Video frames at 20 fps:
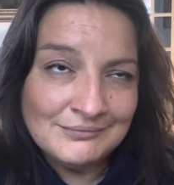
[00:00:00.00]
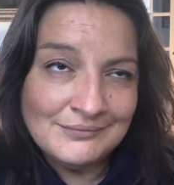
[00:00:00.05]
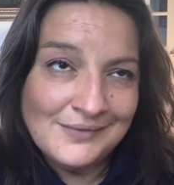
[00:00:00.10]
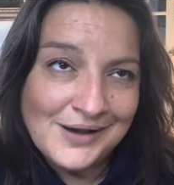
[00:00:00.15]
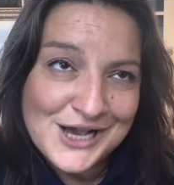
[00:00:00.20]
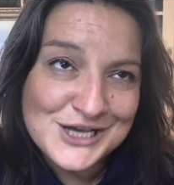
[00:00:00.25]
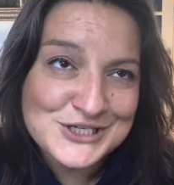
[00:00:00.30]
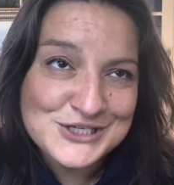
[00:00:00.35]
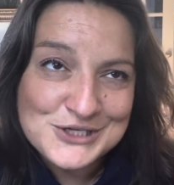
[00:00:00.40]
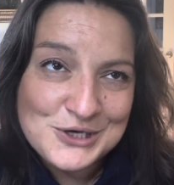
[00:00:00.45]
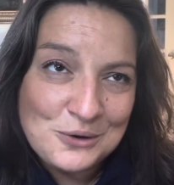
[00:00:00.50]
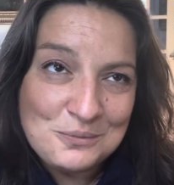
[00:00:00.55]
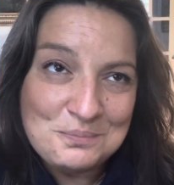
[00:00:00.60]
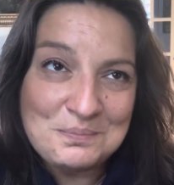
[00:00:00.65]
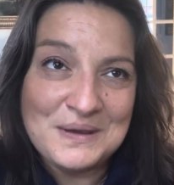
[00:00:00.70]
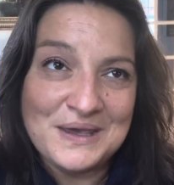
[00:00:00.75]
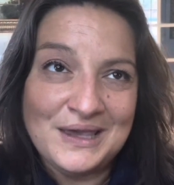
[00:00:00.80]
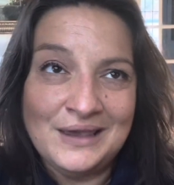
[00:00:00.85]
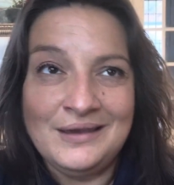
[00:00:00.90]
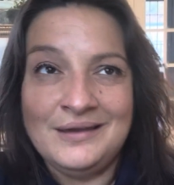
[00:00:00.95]
a
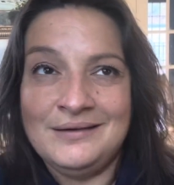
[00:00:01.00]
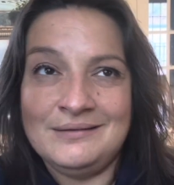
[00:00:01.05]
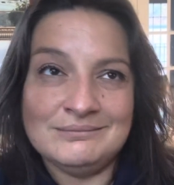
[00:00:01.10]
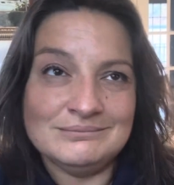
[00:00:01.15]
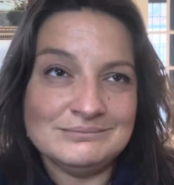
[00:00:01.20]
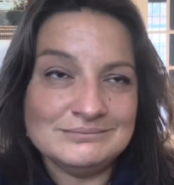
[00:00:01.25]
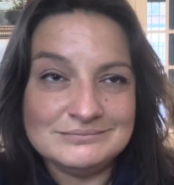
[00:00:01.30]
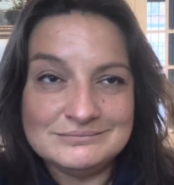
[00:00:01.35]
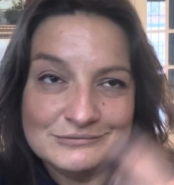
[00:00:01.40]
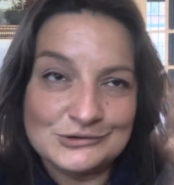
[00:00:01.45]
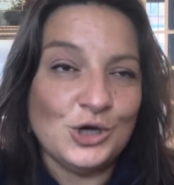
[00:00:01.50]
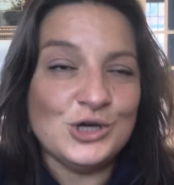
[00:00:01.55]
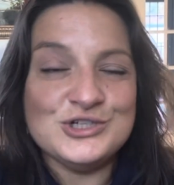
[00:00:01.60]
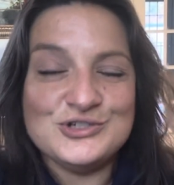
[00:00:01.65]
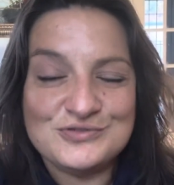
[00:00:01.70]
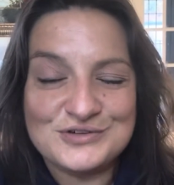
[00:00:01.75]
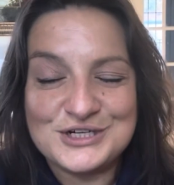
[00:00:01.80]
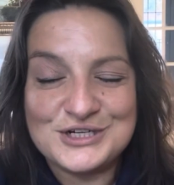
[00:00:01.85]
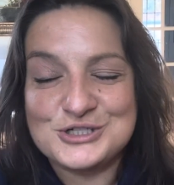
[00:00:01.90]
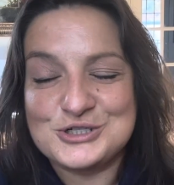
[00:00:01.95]
soapy
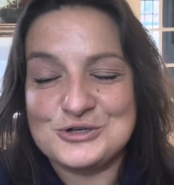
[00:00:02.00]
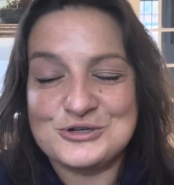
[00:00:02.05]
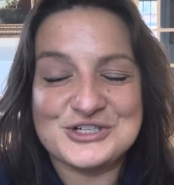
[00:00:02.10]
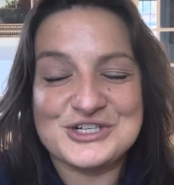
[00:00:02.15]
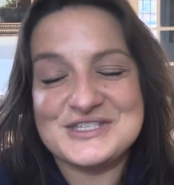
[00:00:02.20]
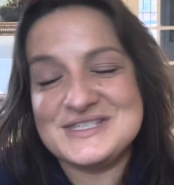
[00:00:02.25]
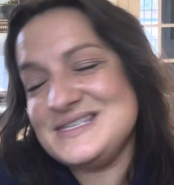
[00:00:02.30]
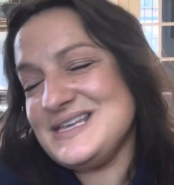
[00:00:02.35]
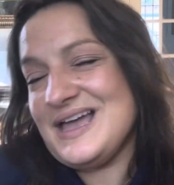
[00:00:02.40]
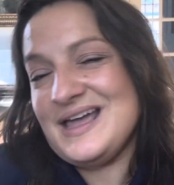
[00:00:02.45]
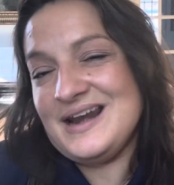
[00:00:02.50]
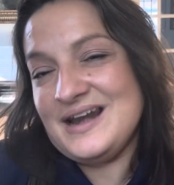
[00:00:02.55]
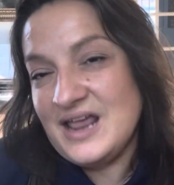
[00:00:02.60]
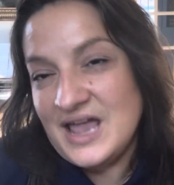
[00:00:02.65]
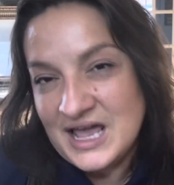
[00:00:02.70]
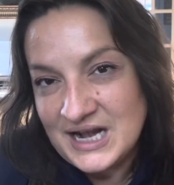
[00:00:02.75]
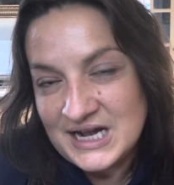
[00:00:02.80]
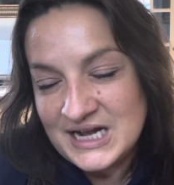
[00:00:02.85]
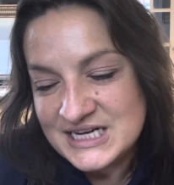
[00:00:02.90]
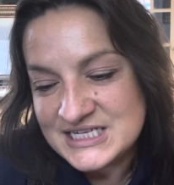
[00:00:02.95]
laundry detergent scent
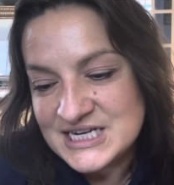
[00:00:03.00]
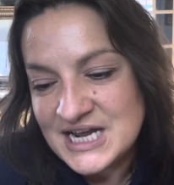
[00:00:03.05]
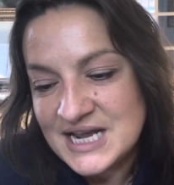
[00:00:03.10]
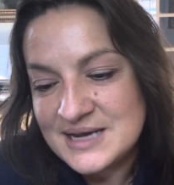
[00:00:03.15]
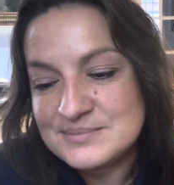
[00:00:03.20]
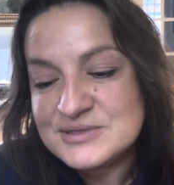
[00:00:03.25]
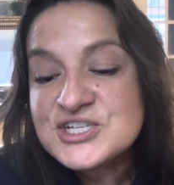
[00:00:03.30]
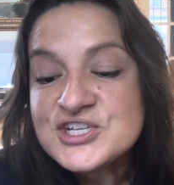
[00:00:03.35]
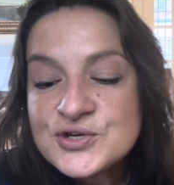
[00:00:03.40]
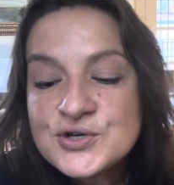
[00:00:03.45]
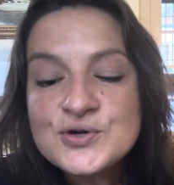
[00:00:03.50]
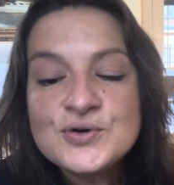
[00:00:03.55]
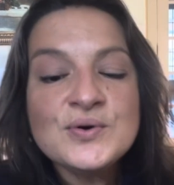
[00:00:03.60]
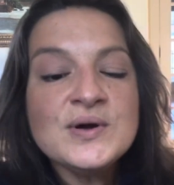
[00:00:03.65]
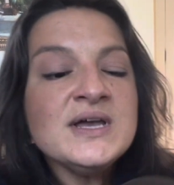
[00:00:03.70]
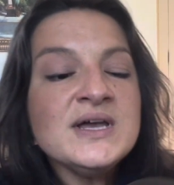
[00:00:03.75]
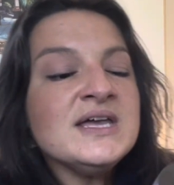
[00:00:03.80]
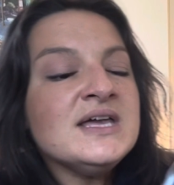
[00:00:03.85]
at any time too.